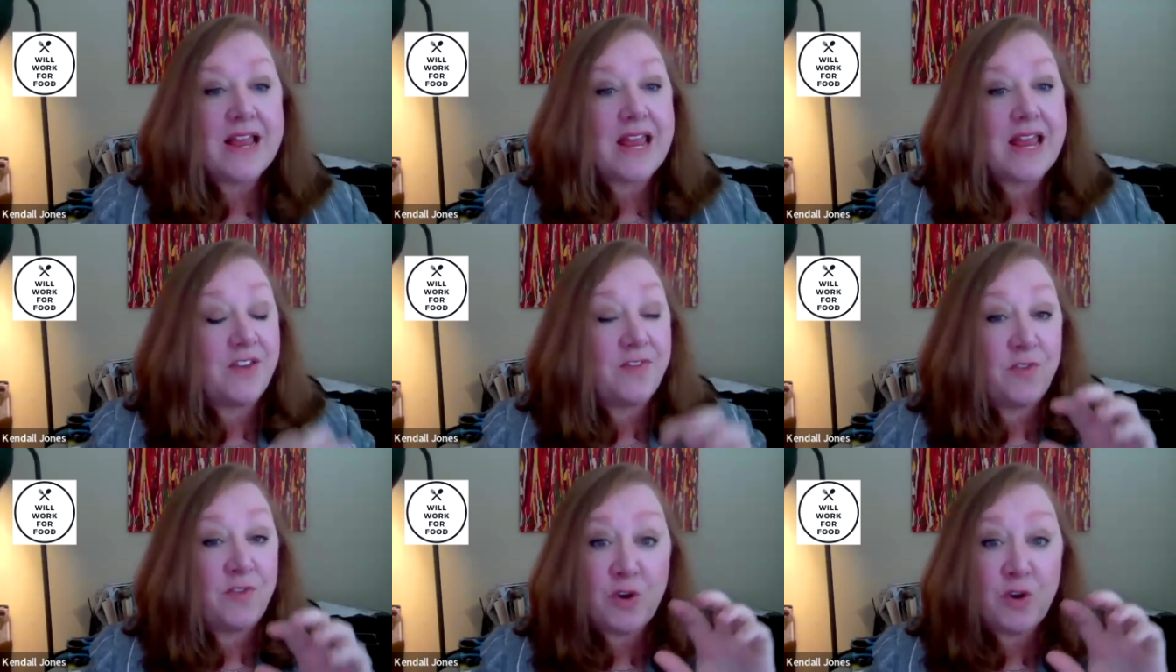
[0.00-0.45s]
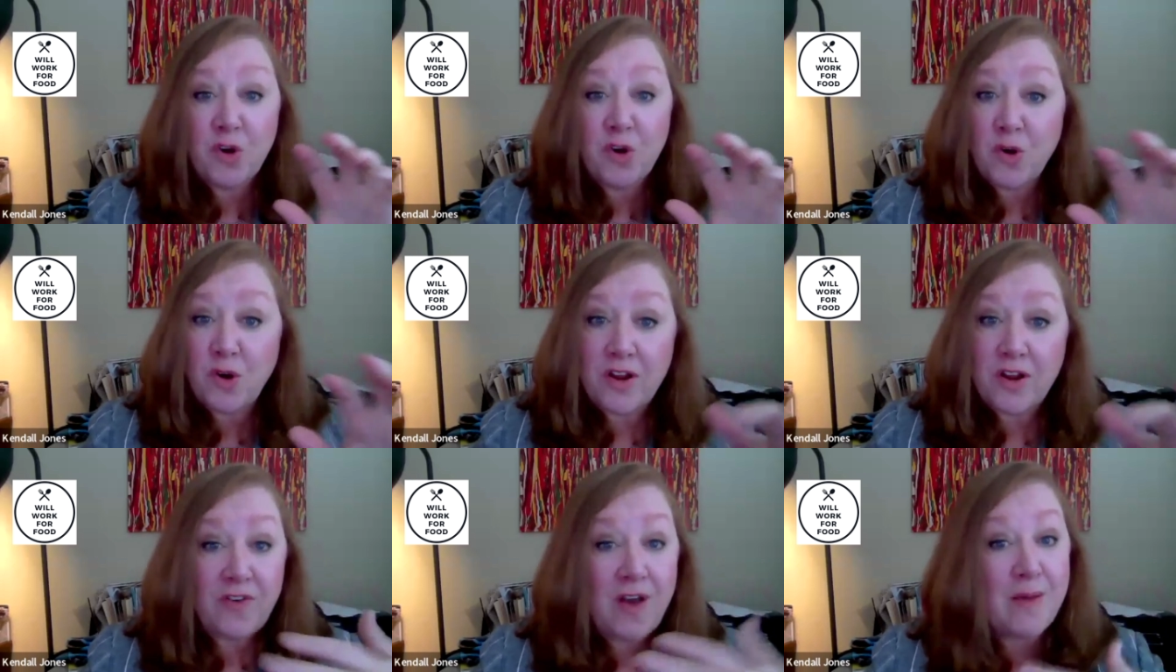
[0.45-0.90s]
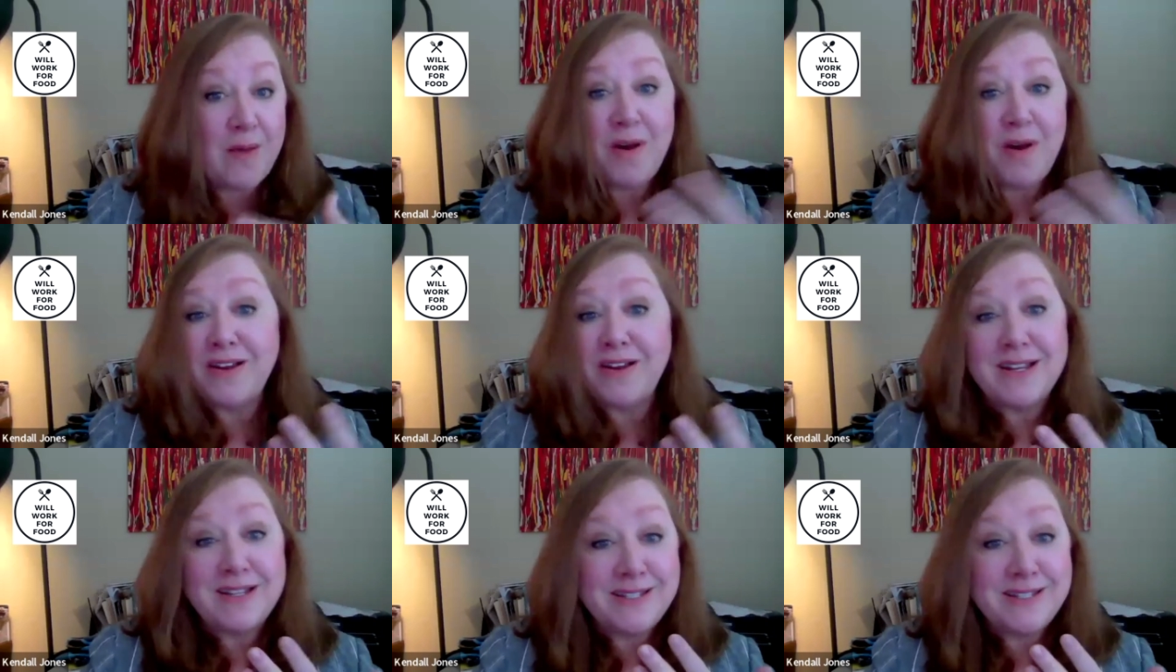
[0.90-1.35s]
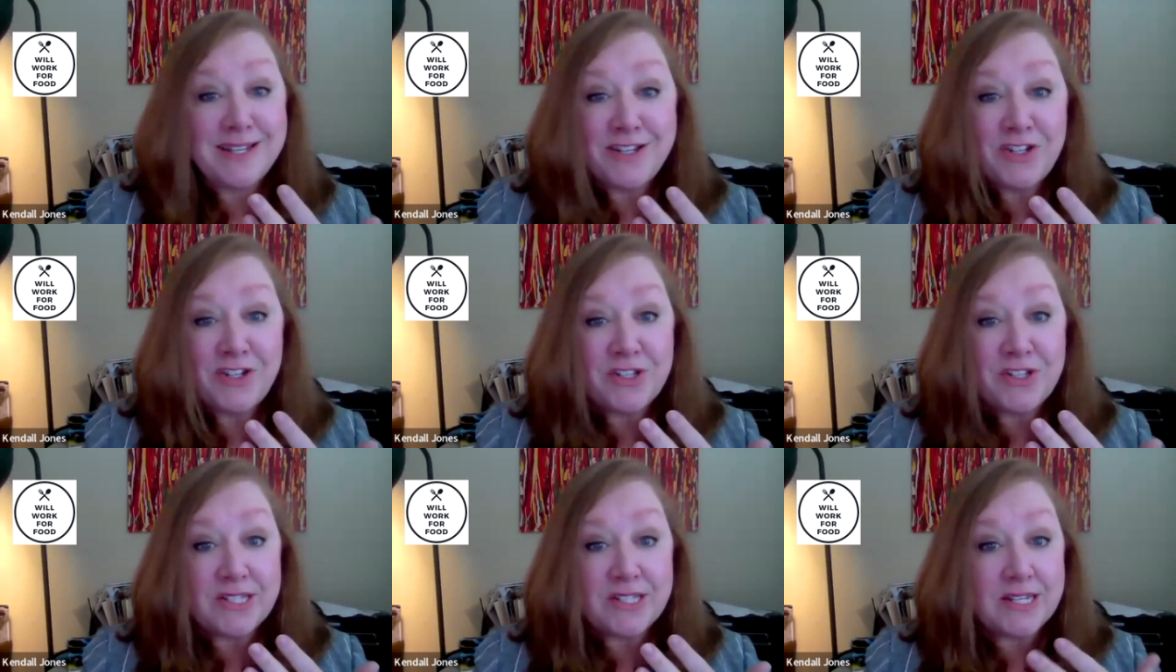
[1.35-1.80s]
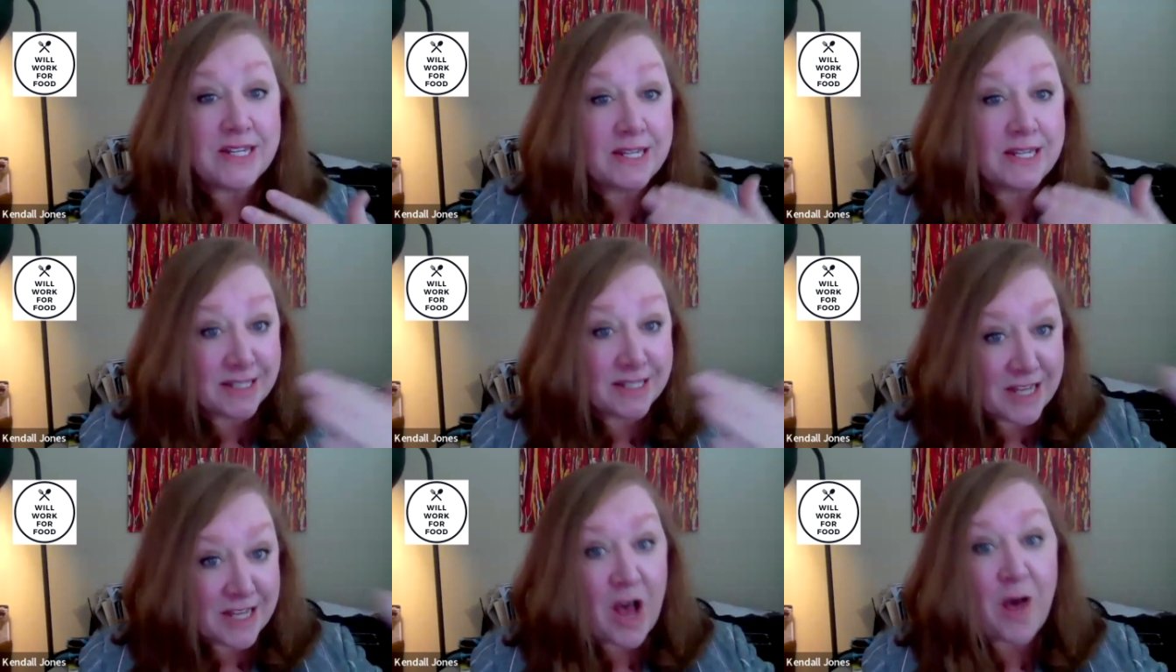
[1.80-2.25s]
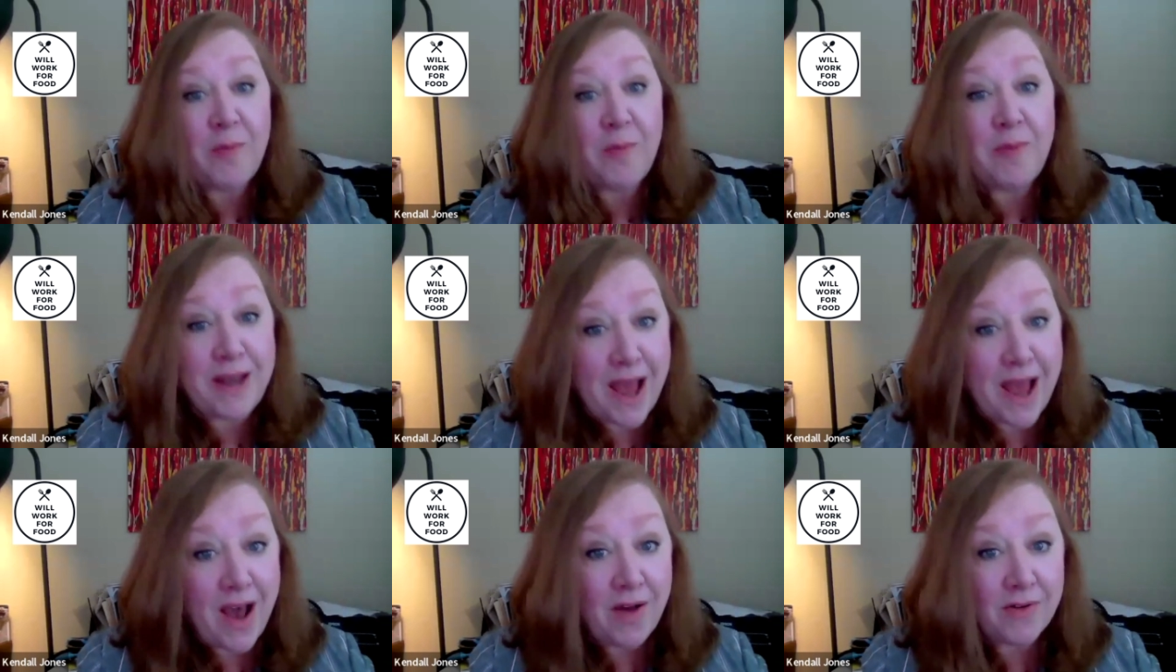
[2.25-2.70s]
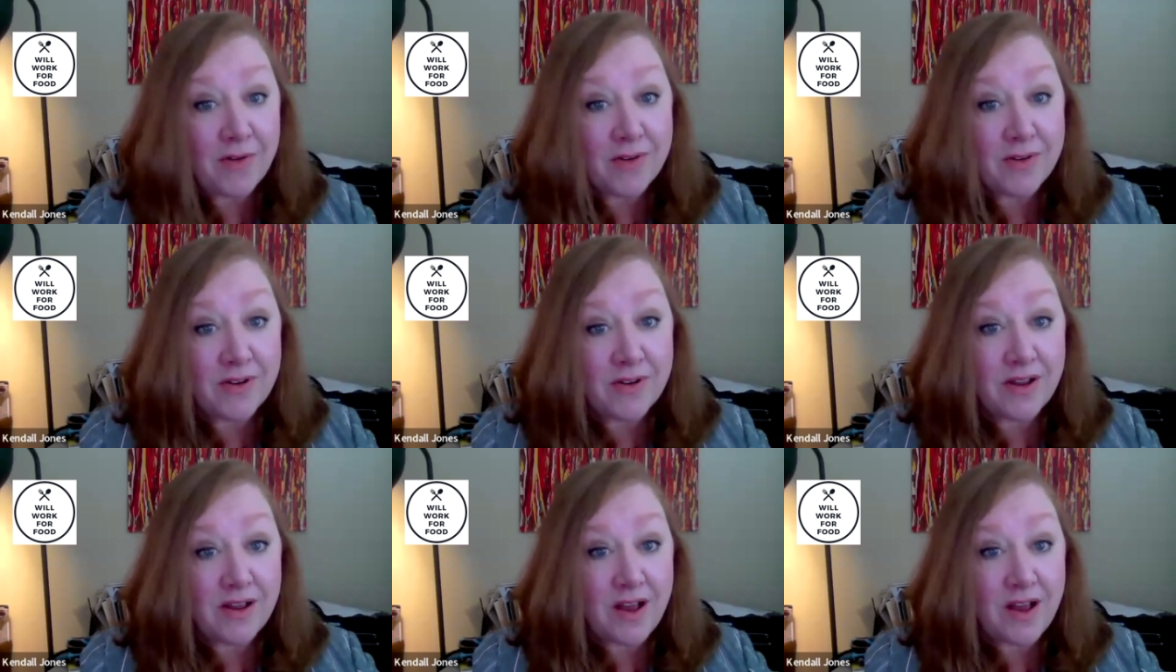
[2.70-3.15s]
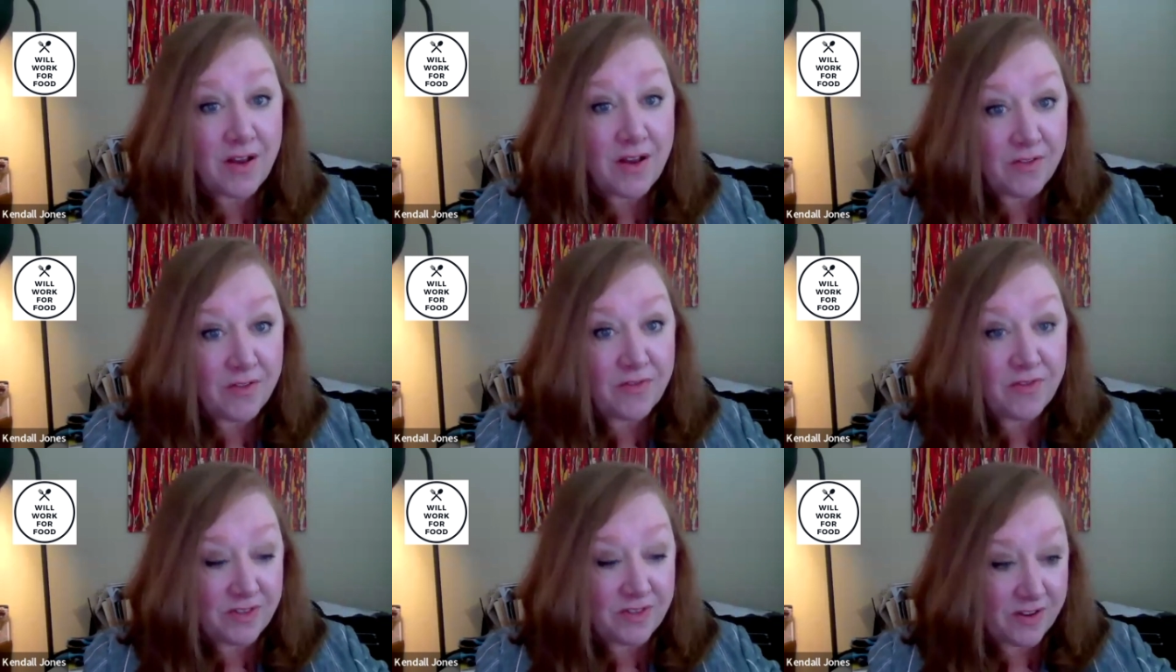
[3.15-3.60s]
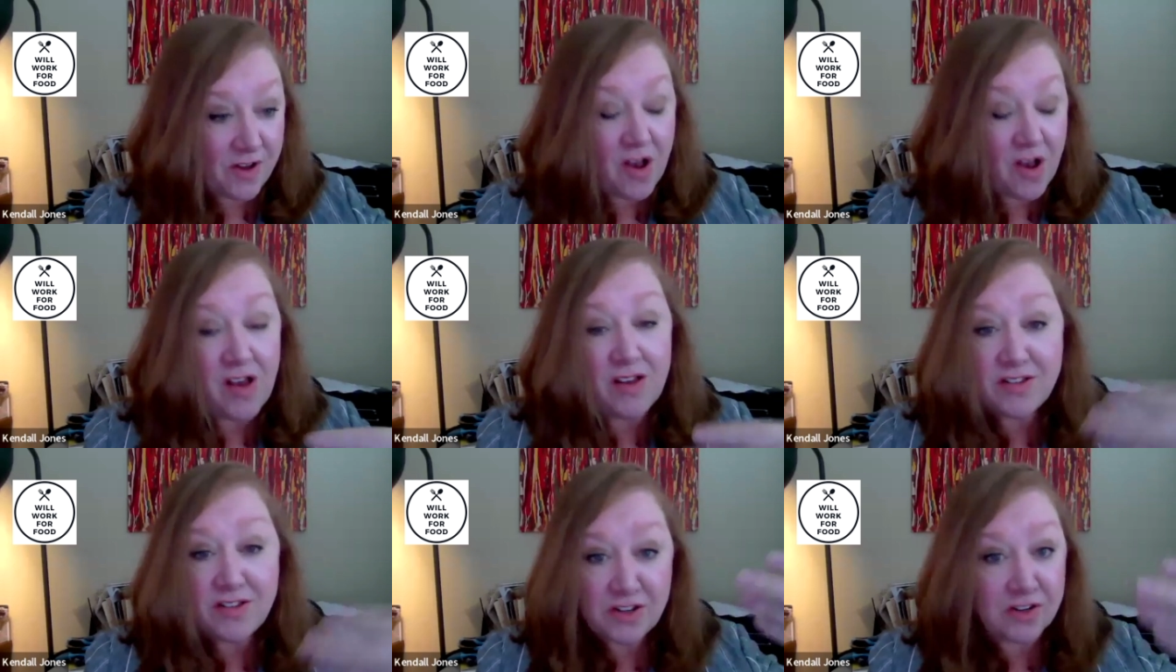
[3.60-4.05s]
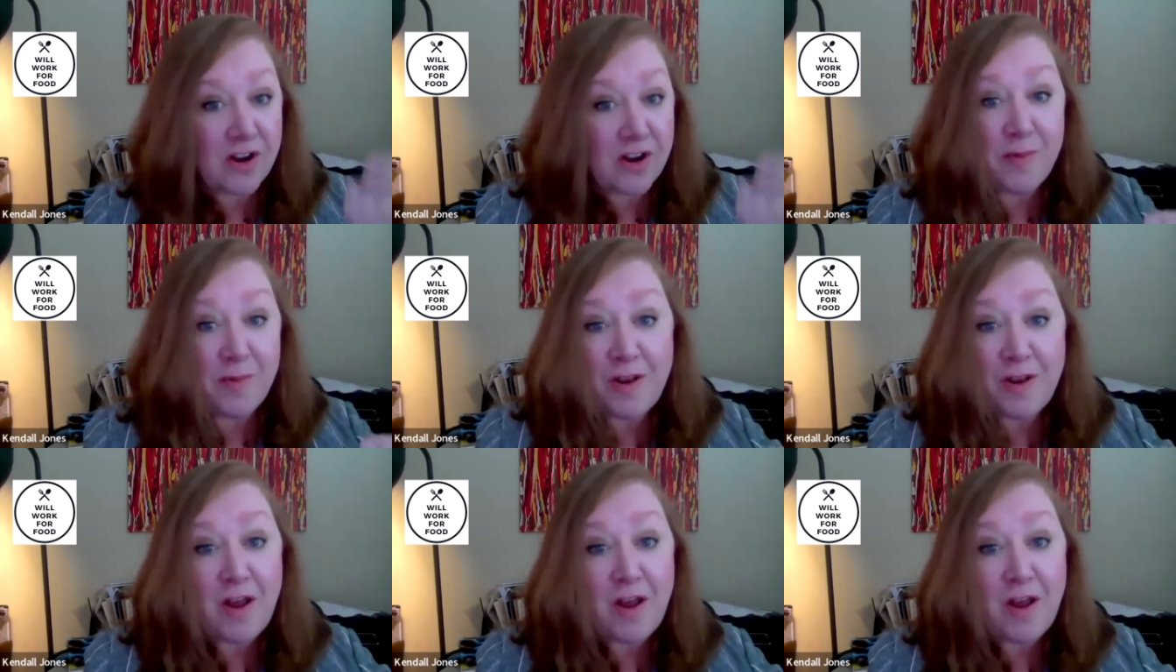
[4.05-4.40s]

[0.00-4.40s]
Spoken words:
If I'm on contingency, it's coming out of the costs are coming